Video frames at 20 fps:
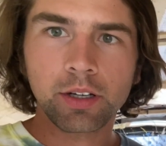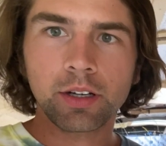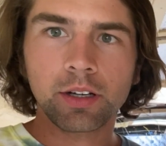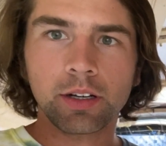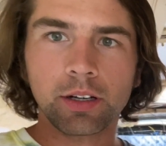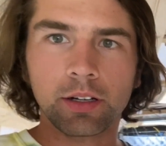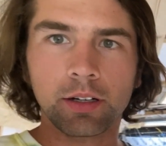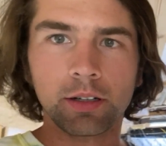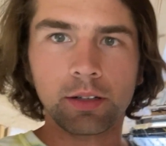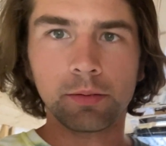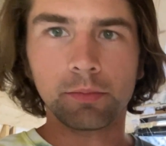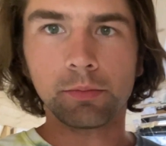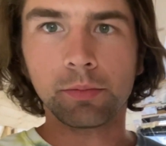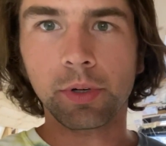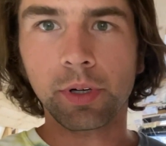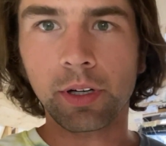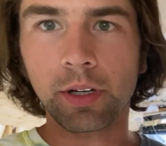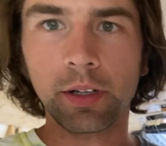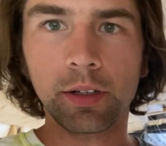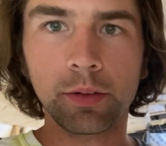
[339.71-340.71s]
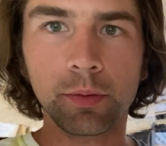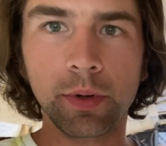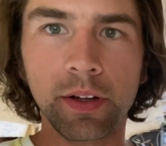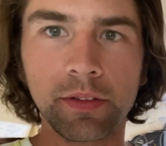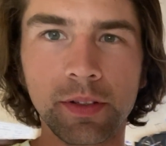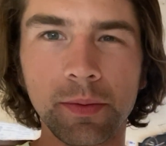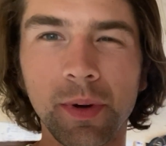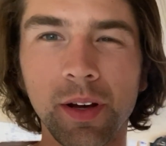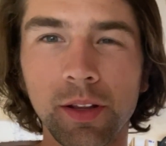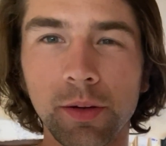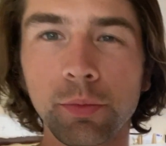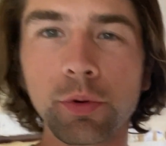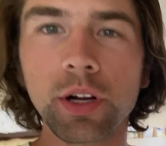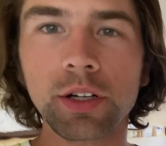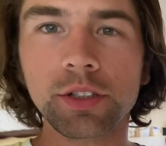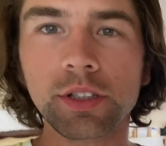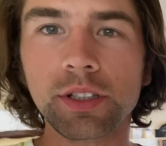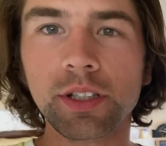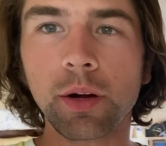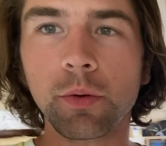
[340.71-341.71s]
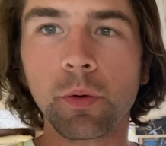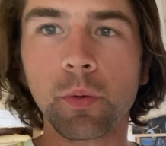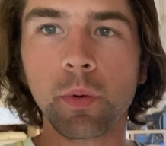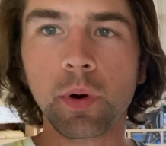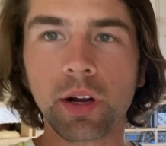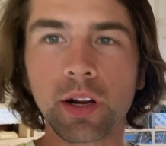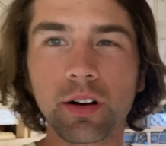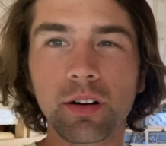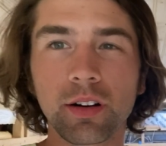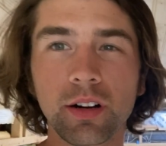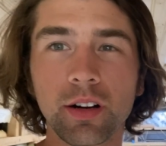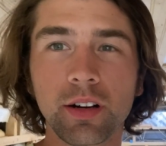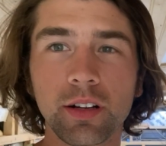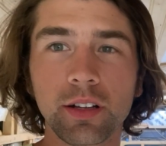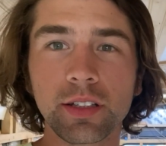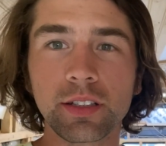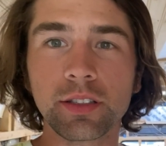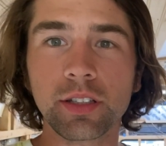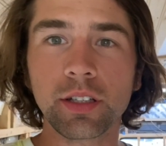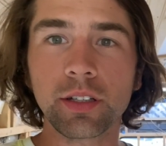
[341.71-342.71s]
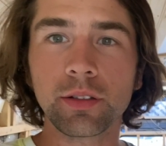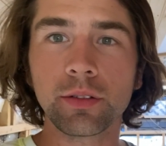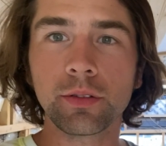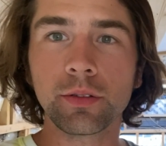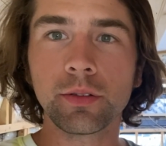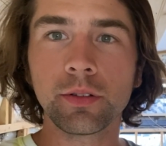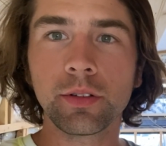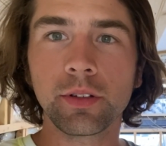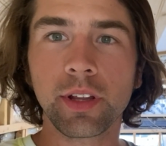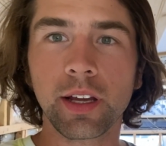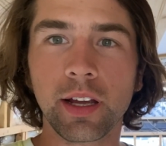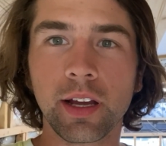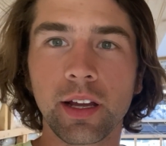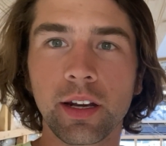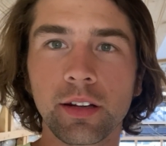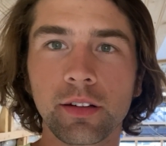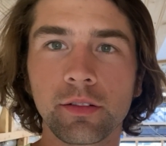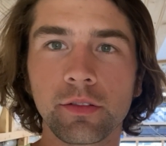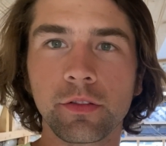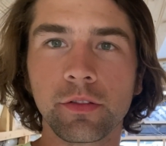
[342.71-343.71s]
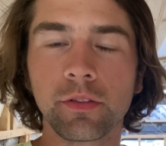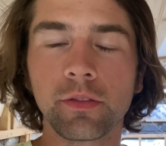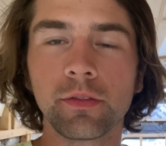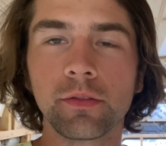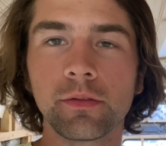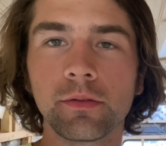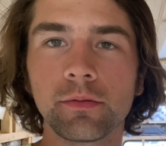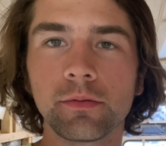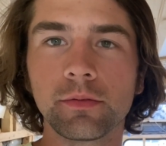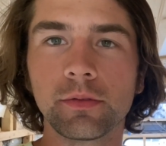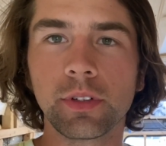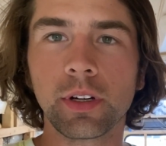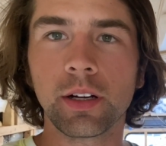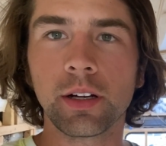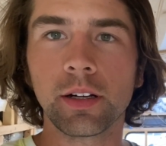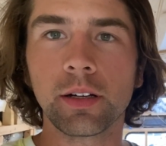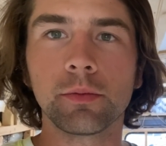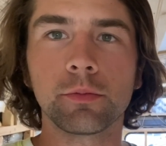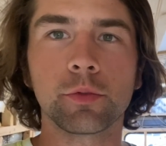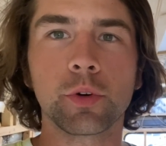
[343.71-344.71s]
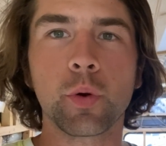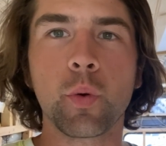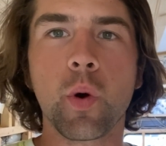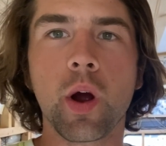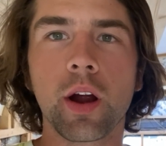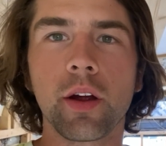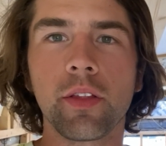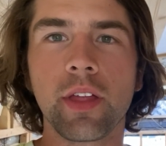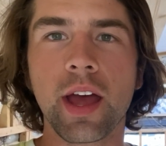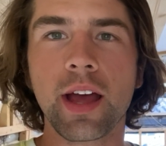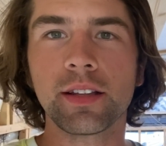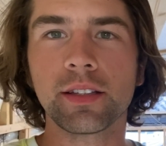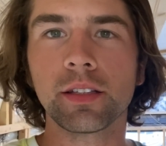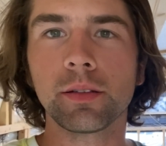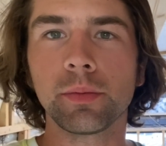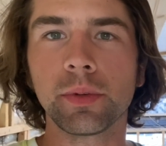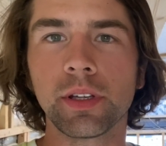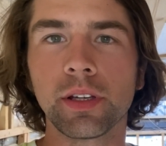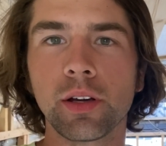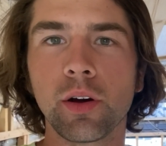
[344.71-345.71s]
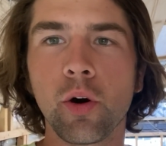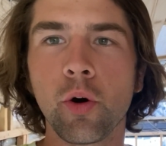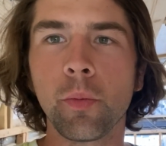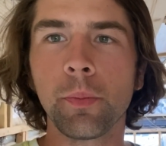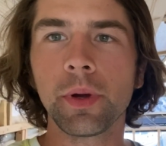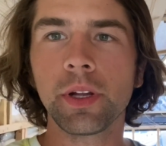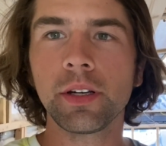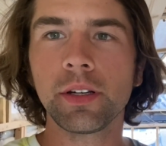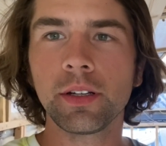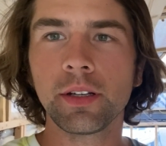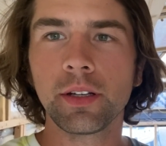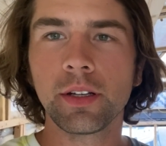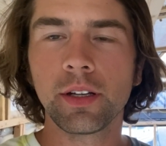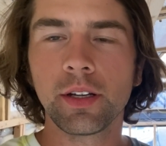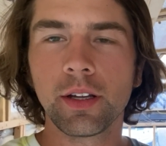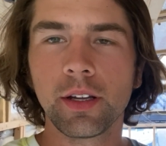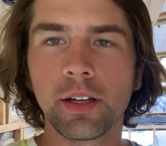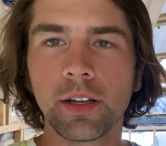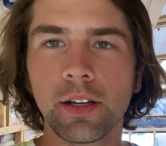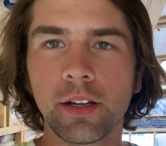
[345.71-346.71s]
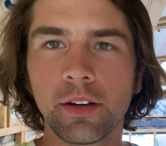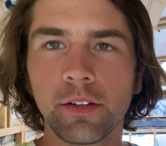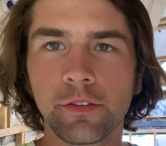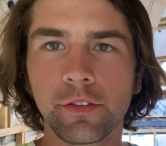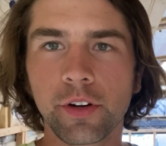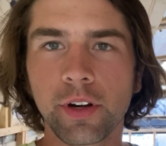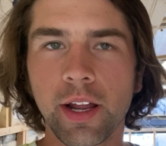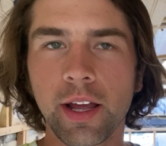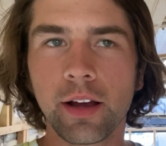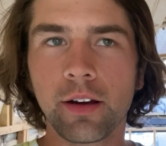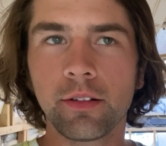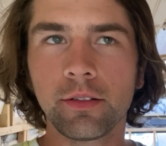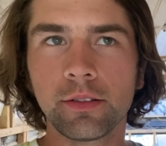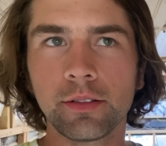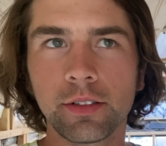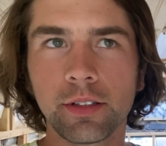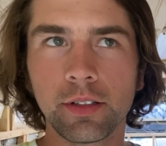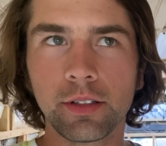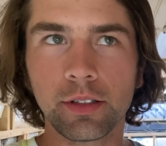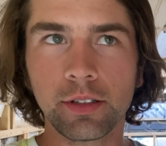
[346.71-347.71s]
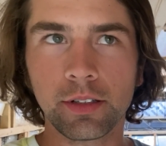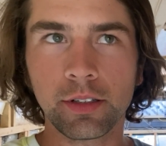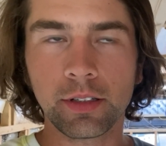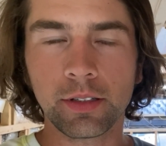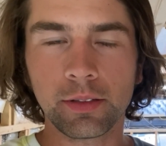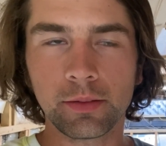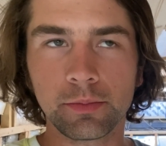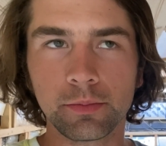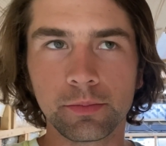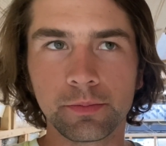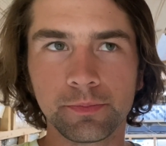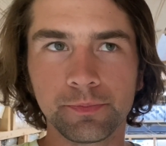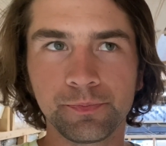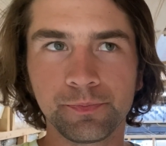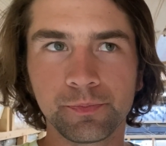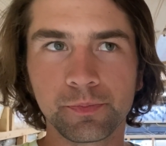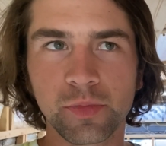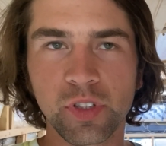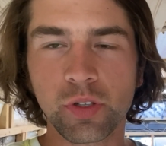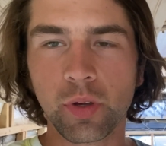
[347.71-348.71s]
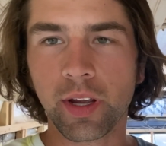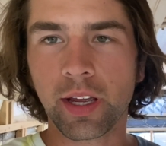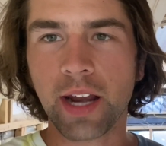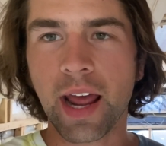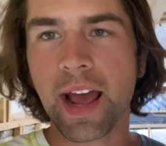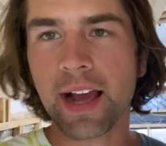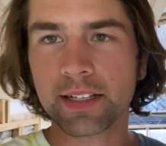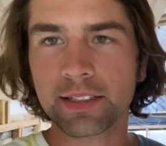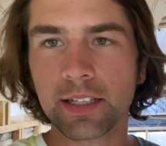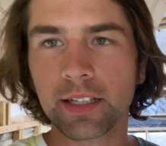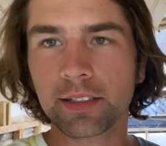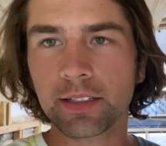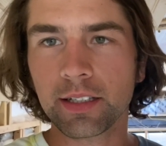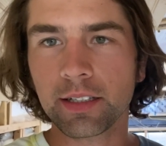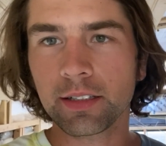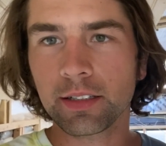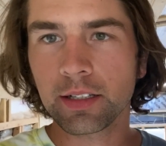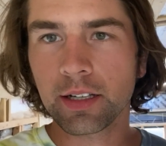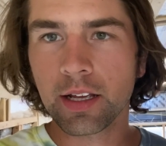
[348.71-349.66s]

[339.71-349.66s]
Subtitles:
but we have some other projects that we're working on currently too that kind of require that to be open for now, so I can access it.